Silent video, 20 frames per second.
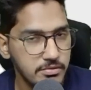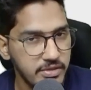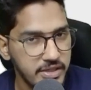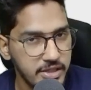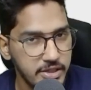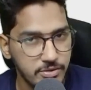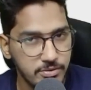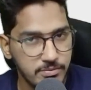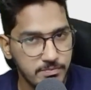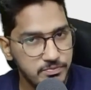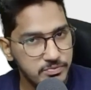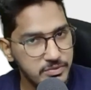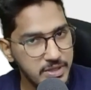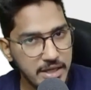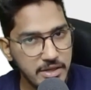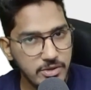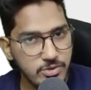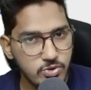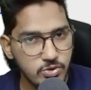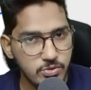video.
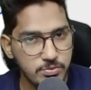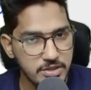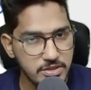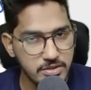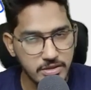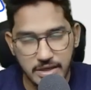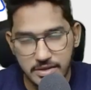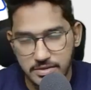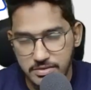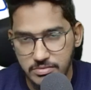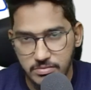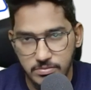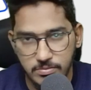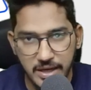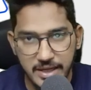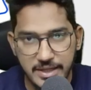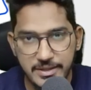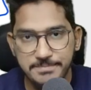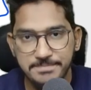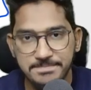Thank you so much, guys.
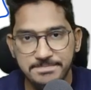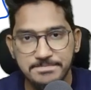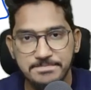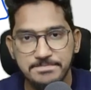Bye.